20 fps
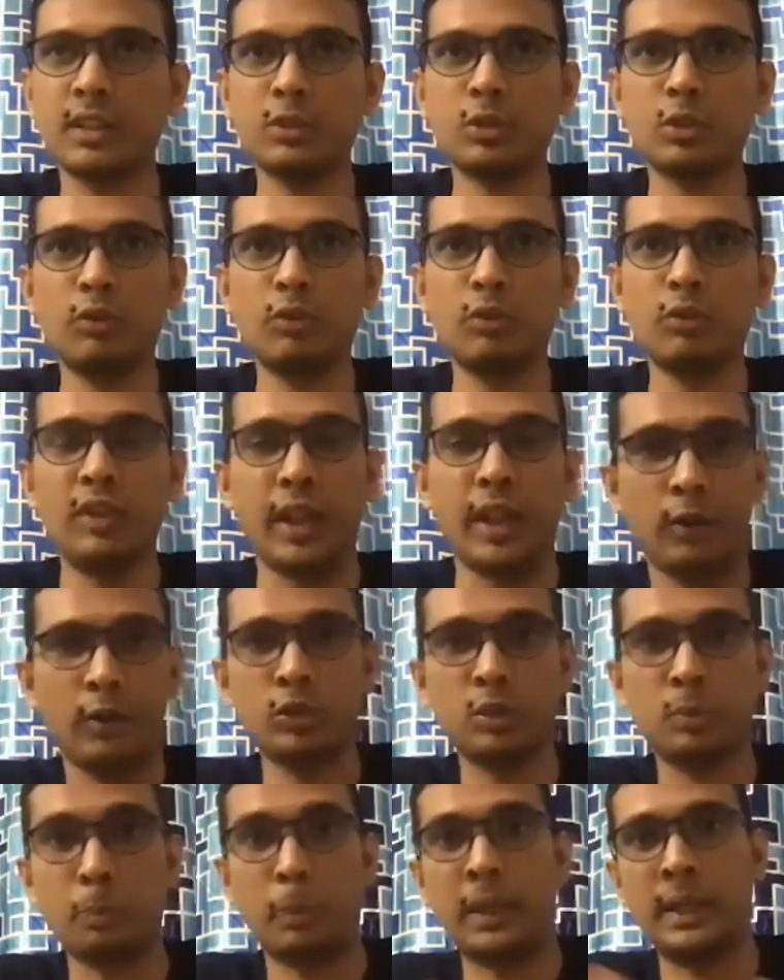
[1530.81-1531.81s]
So we have to
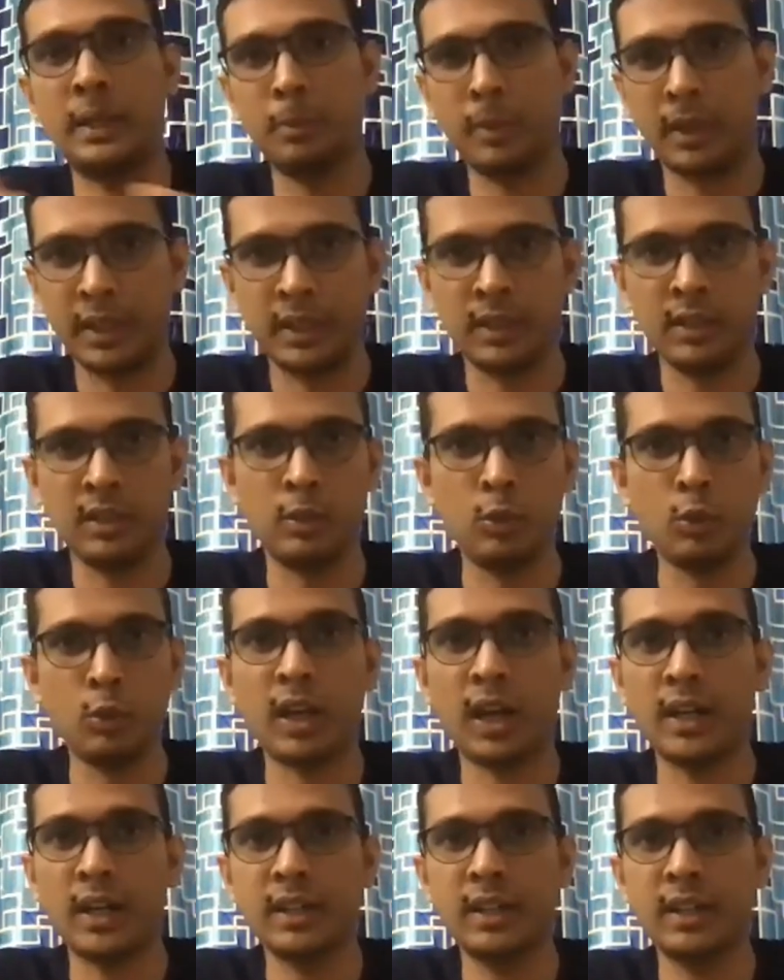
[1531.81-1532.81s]
spend money. You
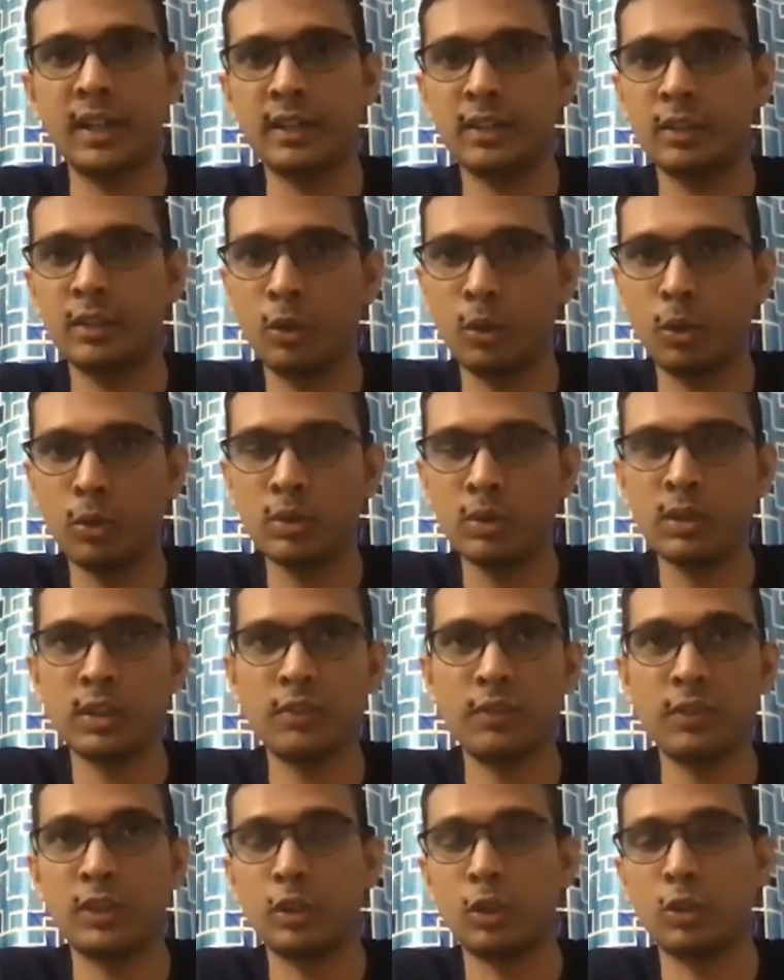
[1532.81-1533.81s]
can't get growth
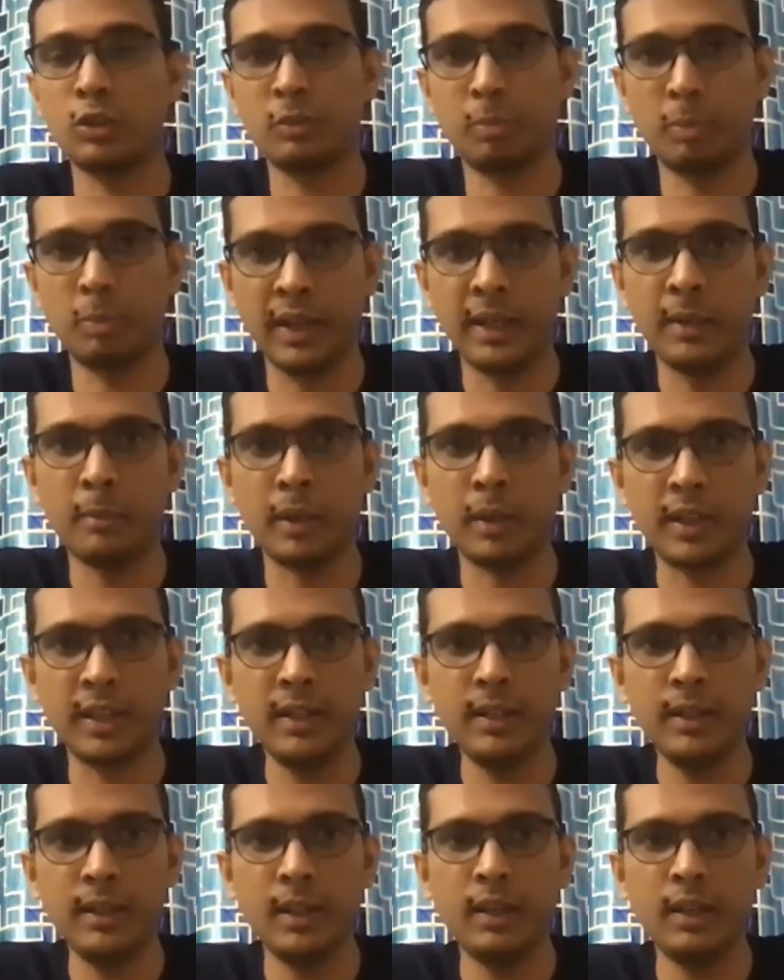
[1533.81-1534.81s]
without spending
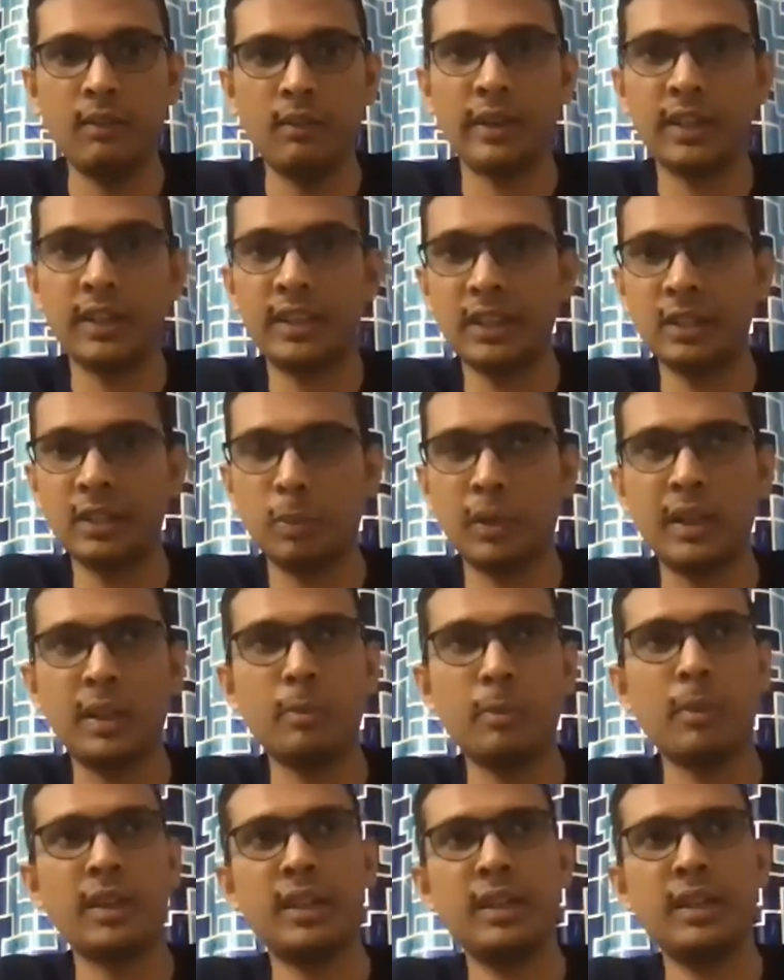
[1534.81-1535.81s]
money. When I say spending
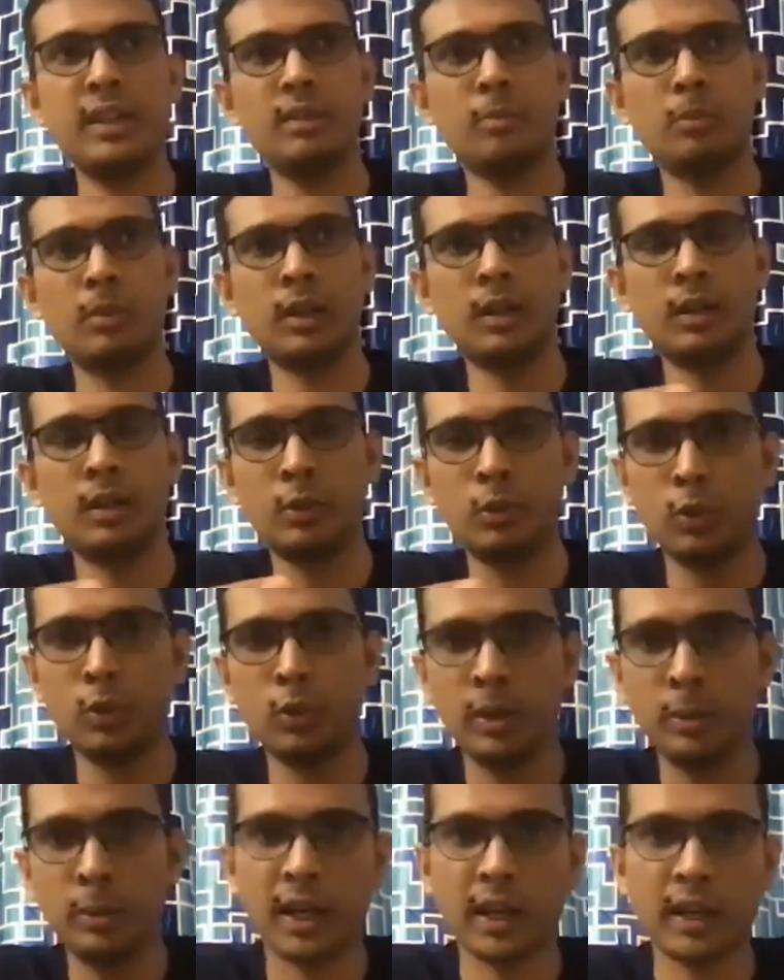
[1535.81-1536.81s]
money, doing
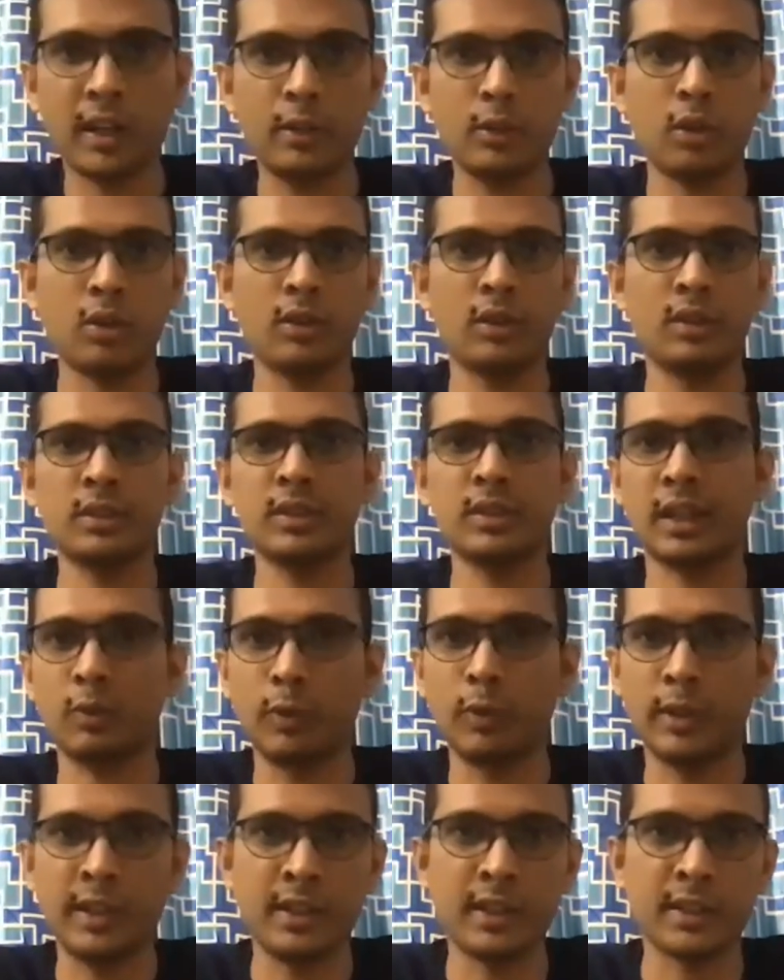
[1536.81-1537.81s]
marketing dollars,
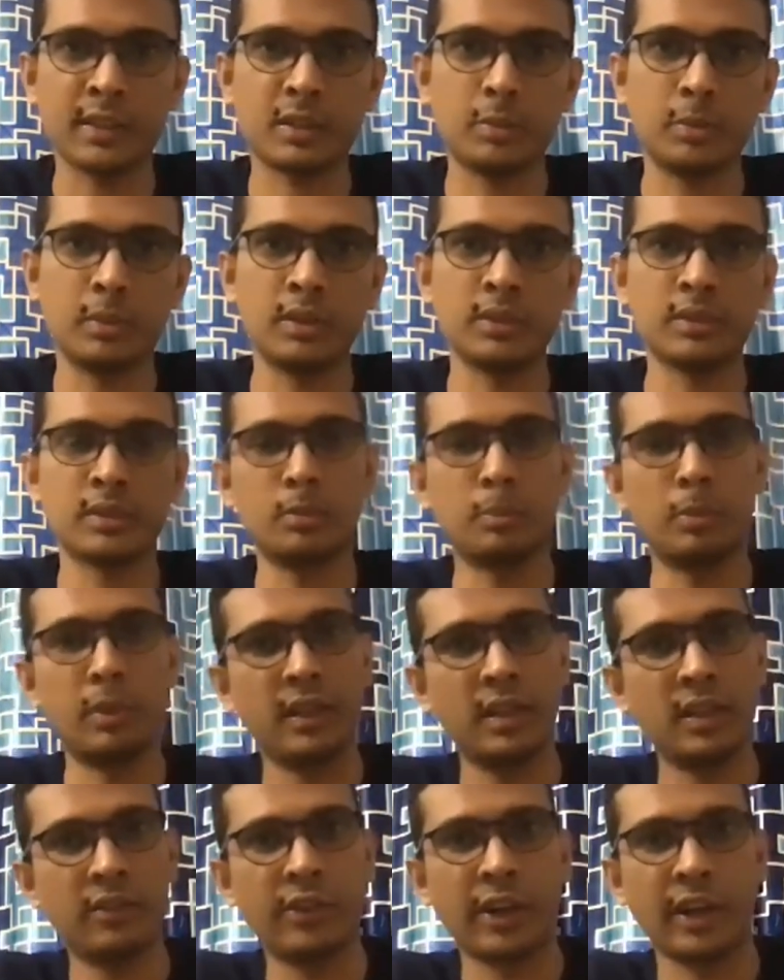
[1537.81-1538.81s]
acquiring customers,
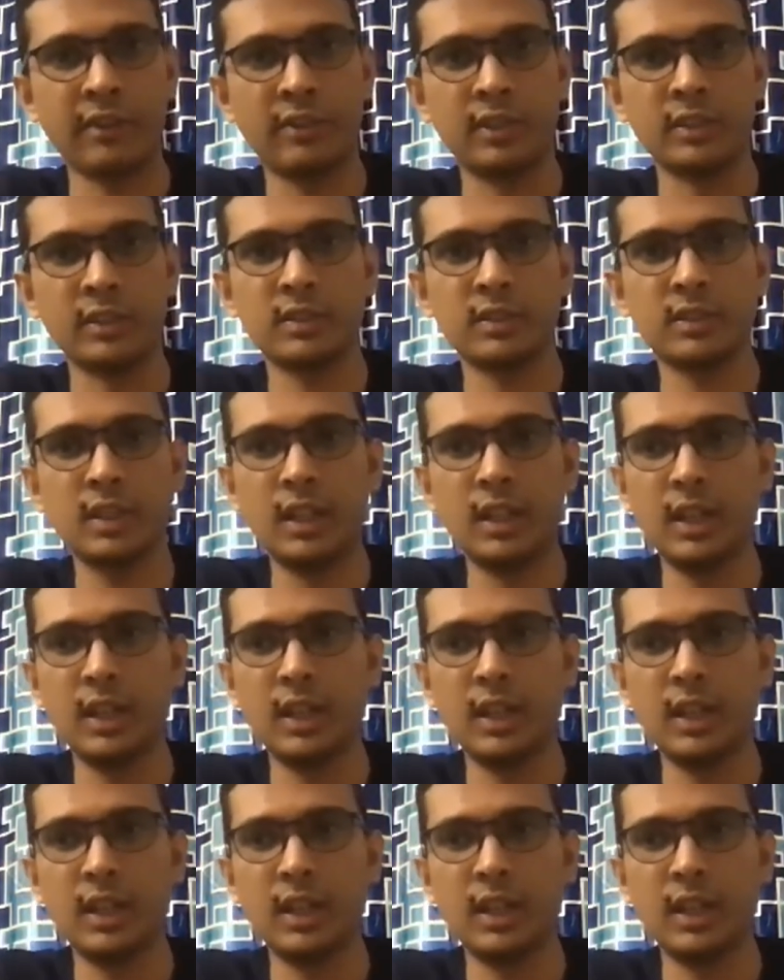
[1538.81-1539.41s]
bringing drivers.